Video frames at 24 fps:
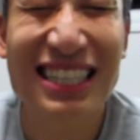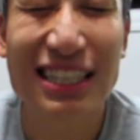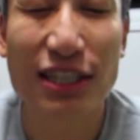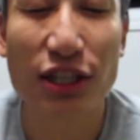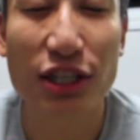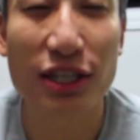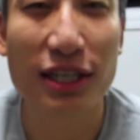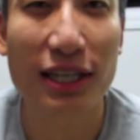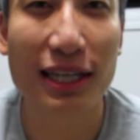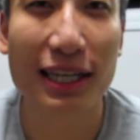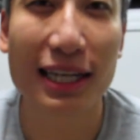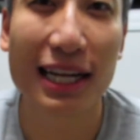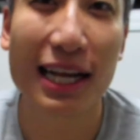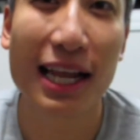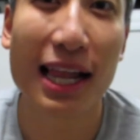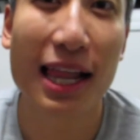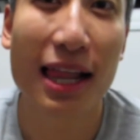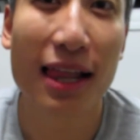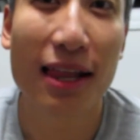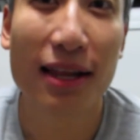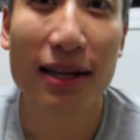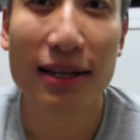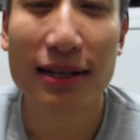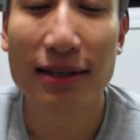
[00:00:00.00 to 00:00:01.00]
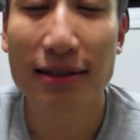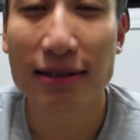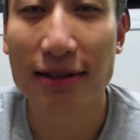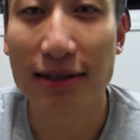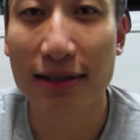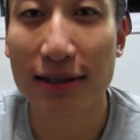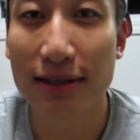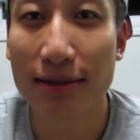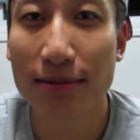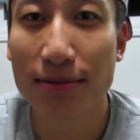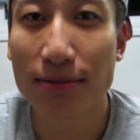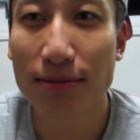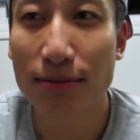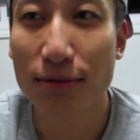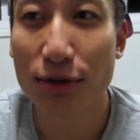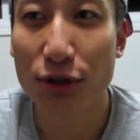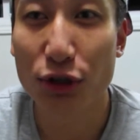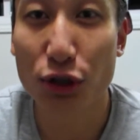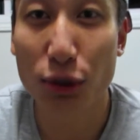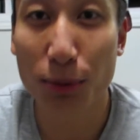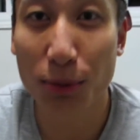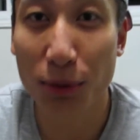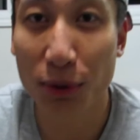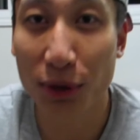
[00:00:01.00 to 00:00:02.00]
Just like that. See?
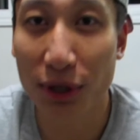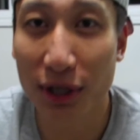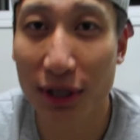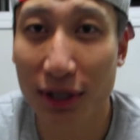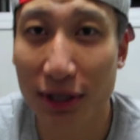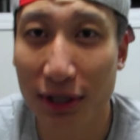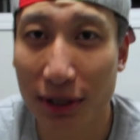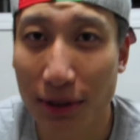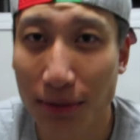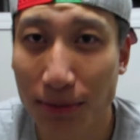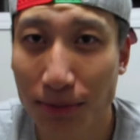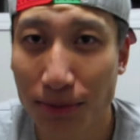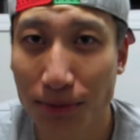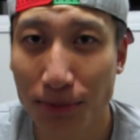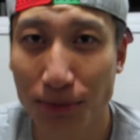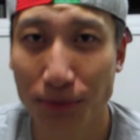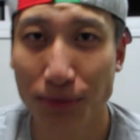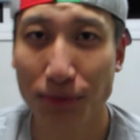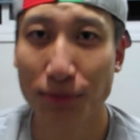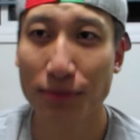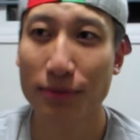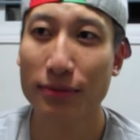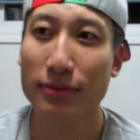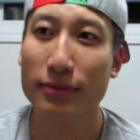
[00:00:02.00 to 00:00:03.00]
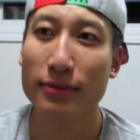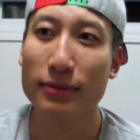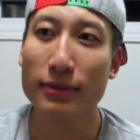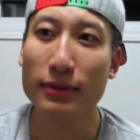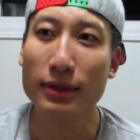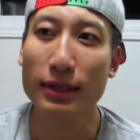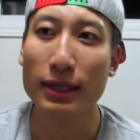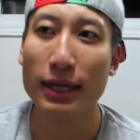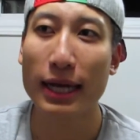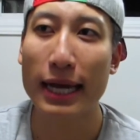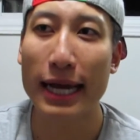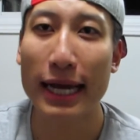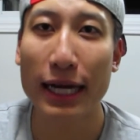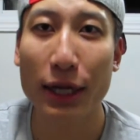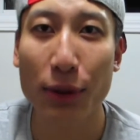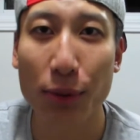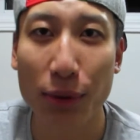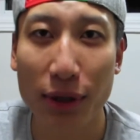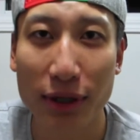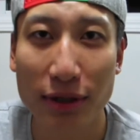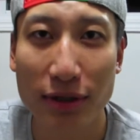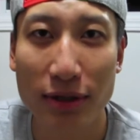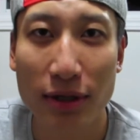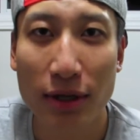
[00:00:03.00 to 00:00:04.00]
Super easy.
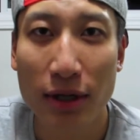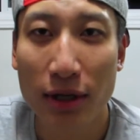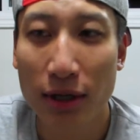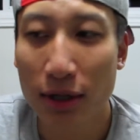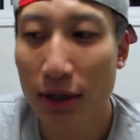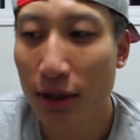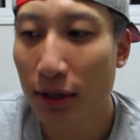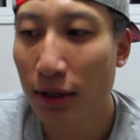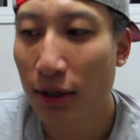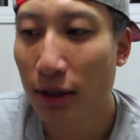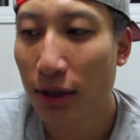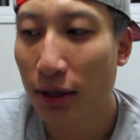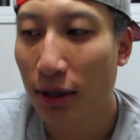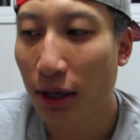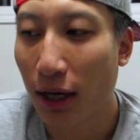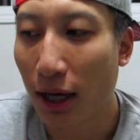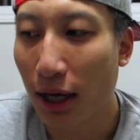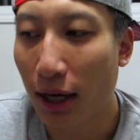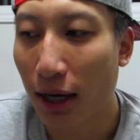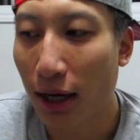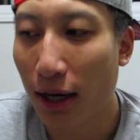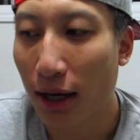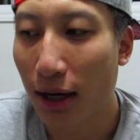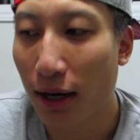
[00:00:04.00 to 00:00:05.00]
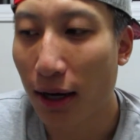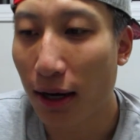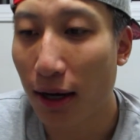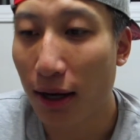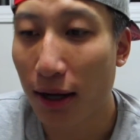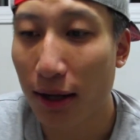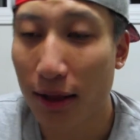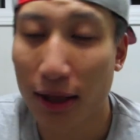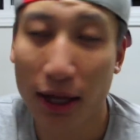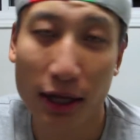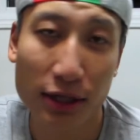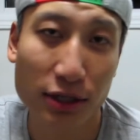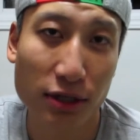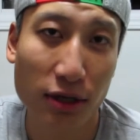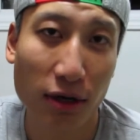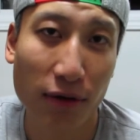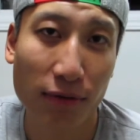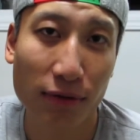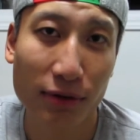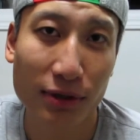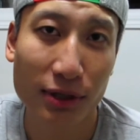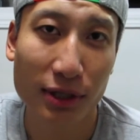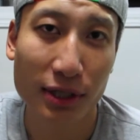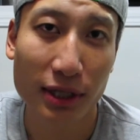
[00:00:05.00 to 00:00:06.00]
Anyways, that's all
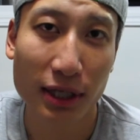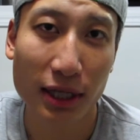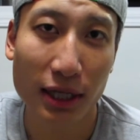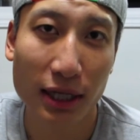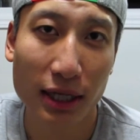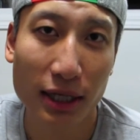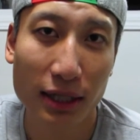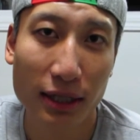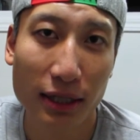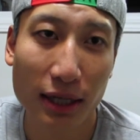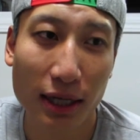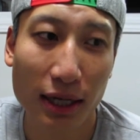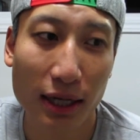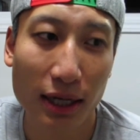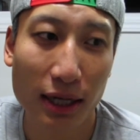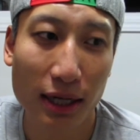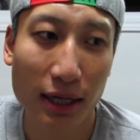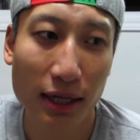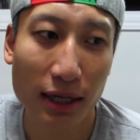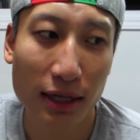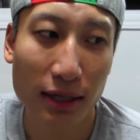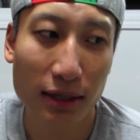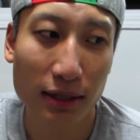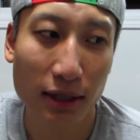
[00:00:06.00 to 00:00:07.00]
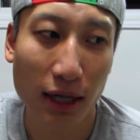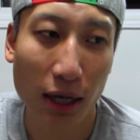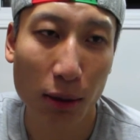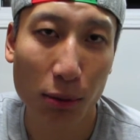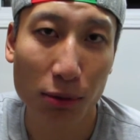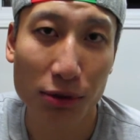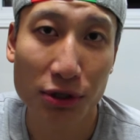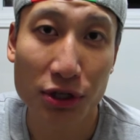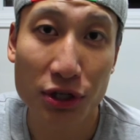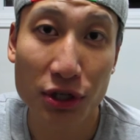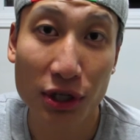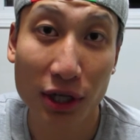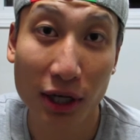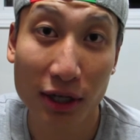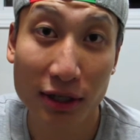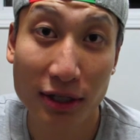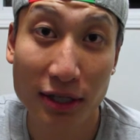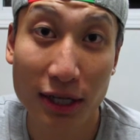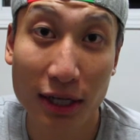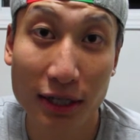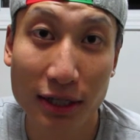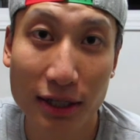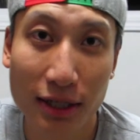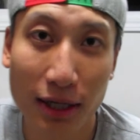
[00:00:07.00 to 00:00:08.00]
for tonight, and I will see you guys
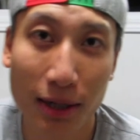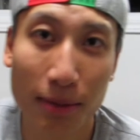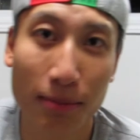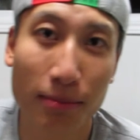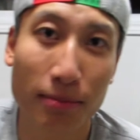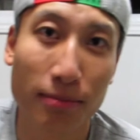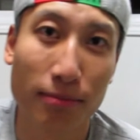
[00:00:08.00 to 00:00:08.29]
next time.